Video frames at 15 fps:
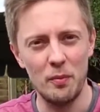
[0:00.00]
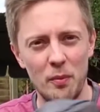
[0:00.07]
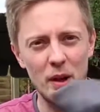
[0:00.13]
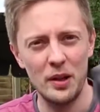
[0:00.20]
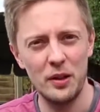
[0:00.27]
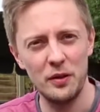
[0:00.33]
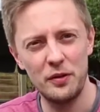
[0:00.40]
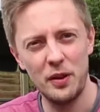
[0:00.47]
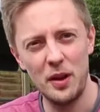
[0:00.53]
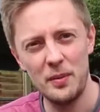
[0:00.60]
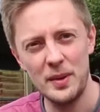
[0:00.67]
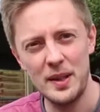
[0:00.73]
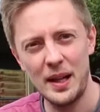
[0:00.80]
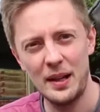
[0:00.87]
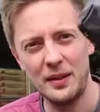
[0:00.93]
a
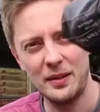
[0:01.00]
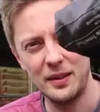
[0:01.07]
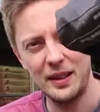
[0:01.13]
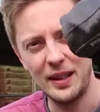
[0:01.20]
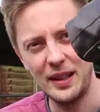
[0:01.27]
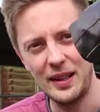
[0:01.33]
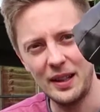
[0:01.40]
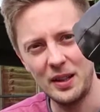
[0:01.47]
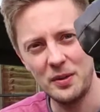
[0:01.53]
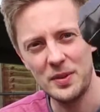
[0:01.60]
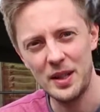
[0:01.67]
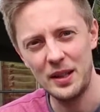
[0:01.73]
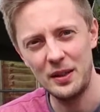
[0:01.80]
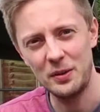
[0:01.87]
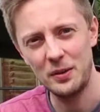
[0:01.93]
microfiber towel and it
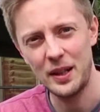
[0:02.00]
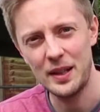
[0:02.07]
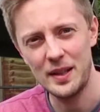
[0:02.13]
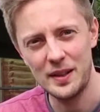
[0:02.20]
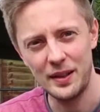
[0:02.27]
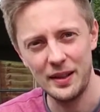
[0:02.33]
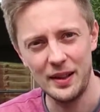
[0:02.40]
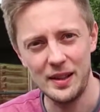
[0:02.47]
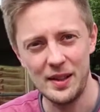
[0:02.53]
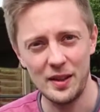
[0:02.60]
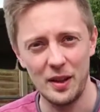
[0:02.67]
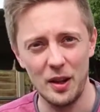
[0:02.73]
comes in a little case like this.